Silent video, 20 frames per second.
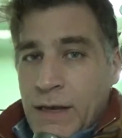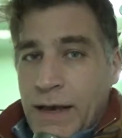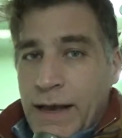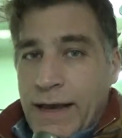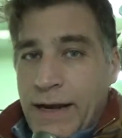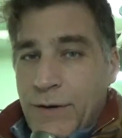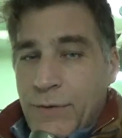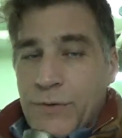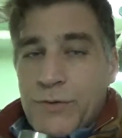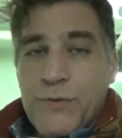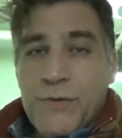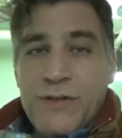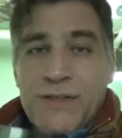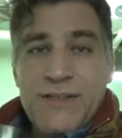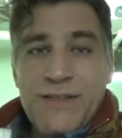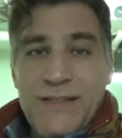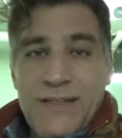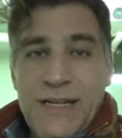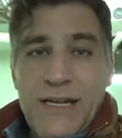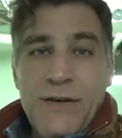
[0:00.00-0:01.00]
and it was with
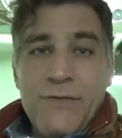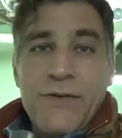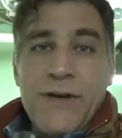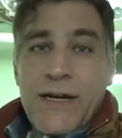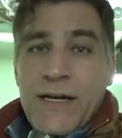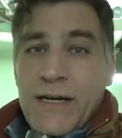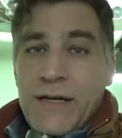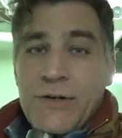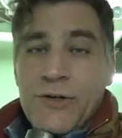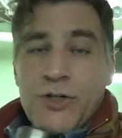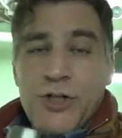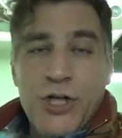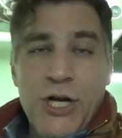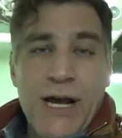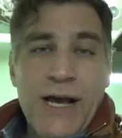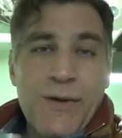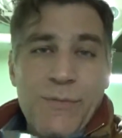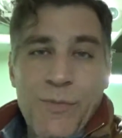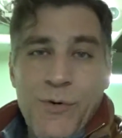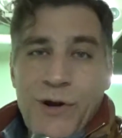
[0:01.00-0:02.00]
Steven,
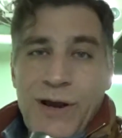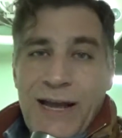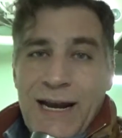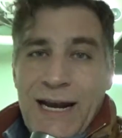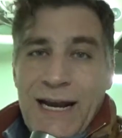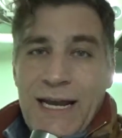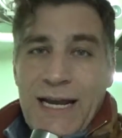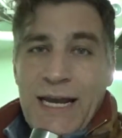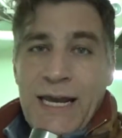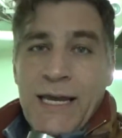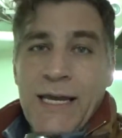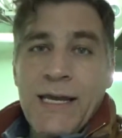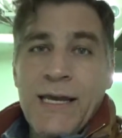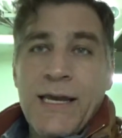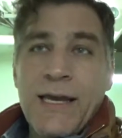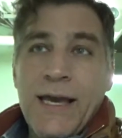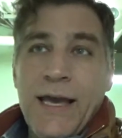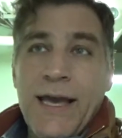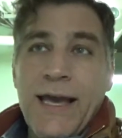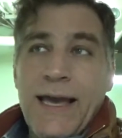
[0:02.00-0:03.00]
John Branning,
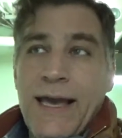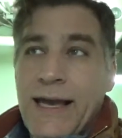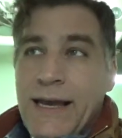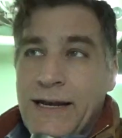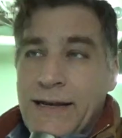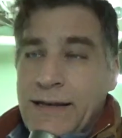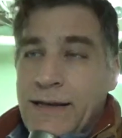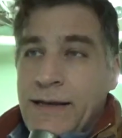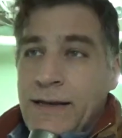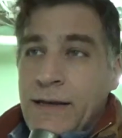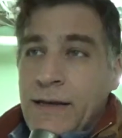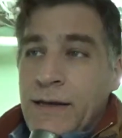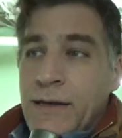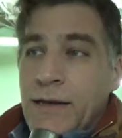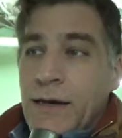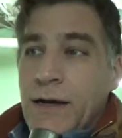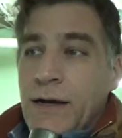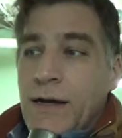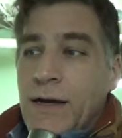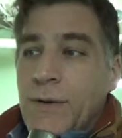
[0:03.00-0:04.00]
and
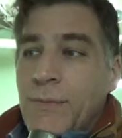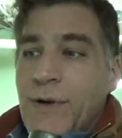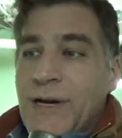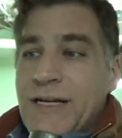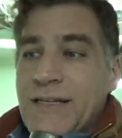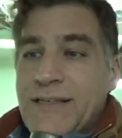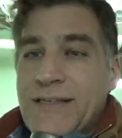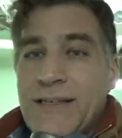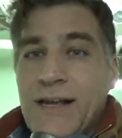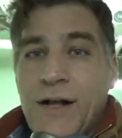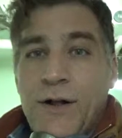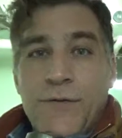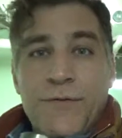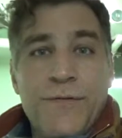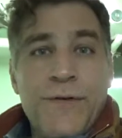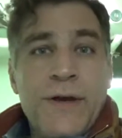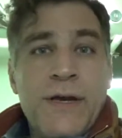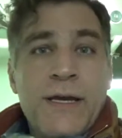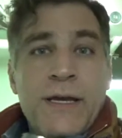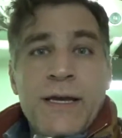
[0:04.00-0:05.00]
uh,
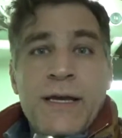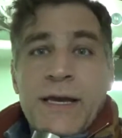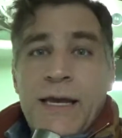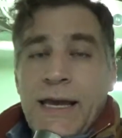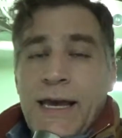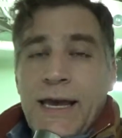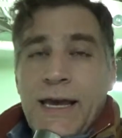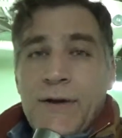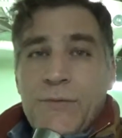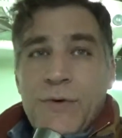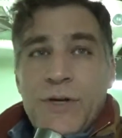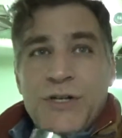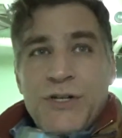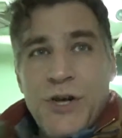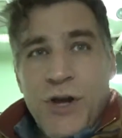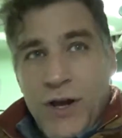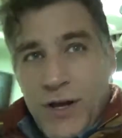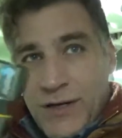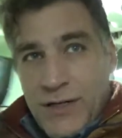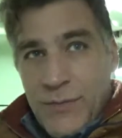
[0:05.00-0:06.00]
myself. And we
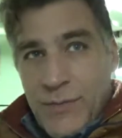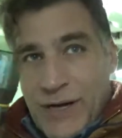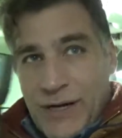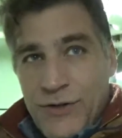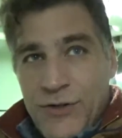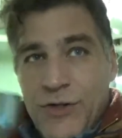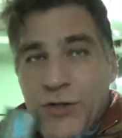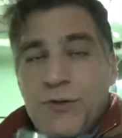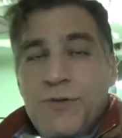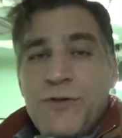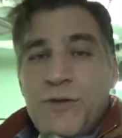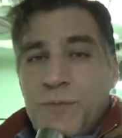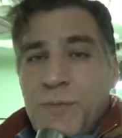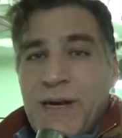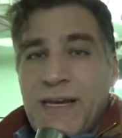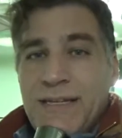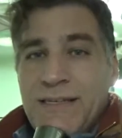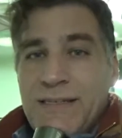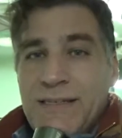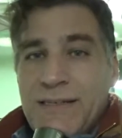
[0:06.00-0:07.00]
talked about two
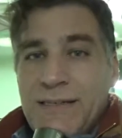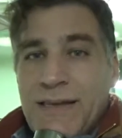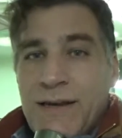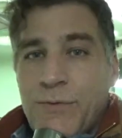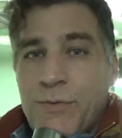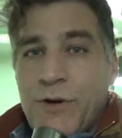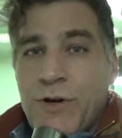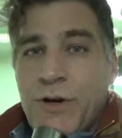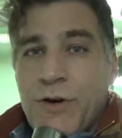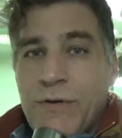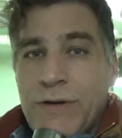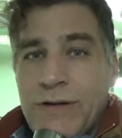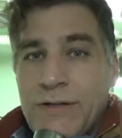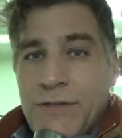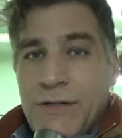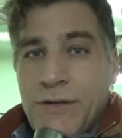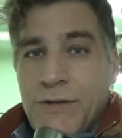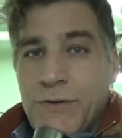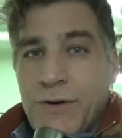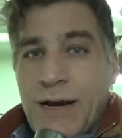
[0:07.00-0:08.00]
spaces that we're going
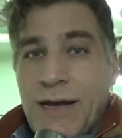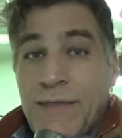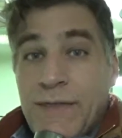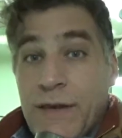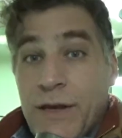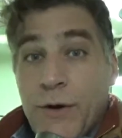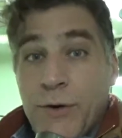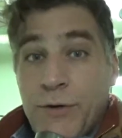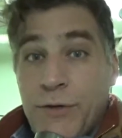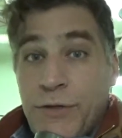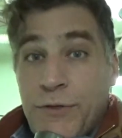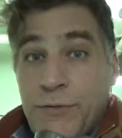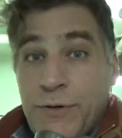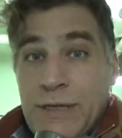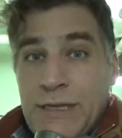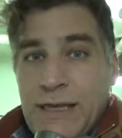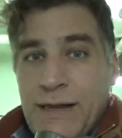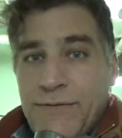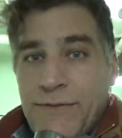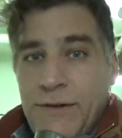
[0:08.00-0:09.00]
to on the O three
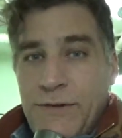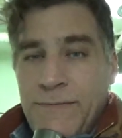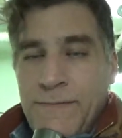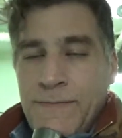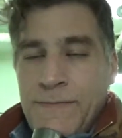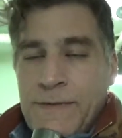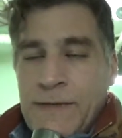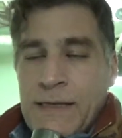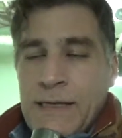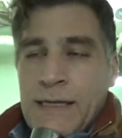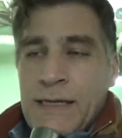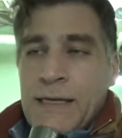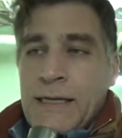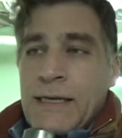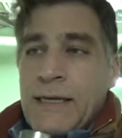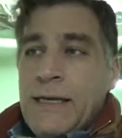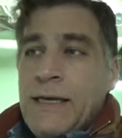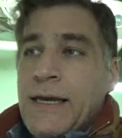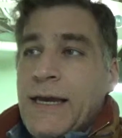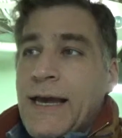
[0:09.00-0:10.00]
level,
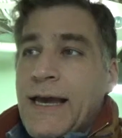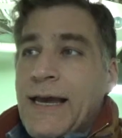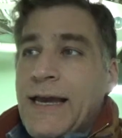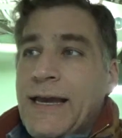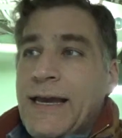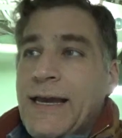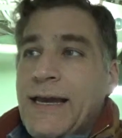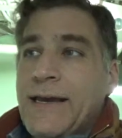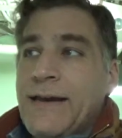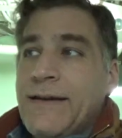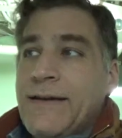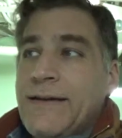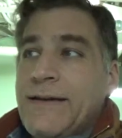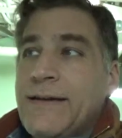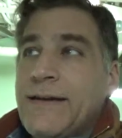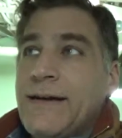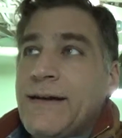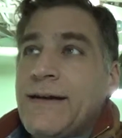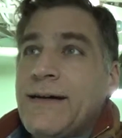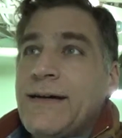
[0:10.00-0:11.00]

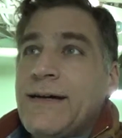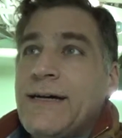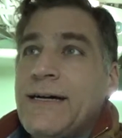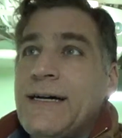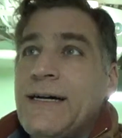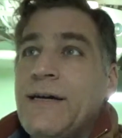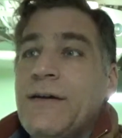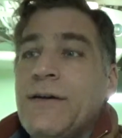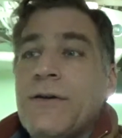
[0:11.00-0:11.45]
and uh,